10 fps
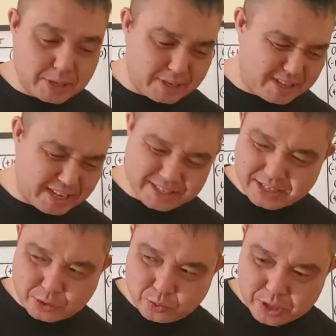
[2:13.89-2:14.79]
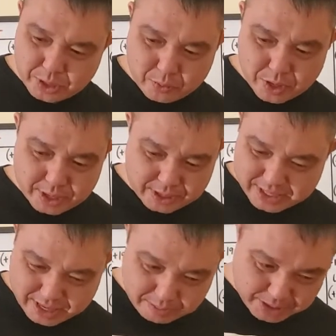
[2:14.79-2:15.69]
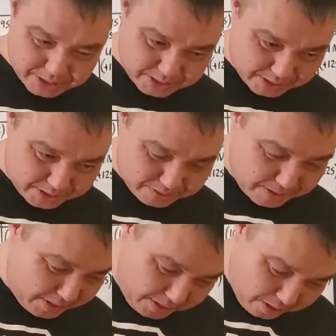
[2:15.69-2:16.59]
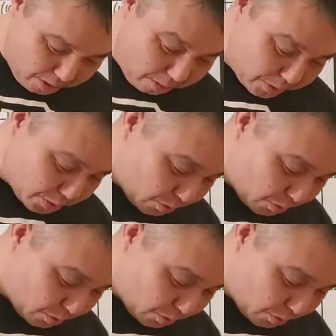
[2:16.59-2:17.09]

but that's like 21 in 10 months, almost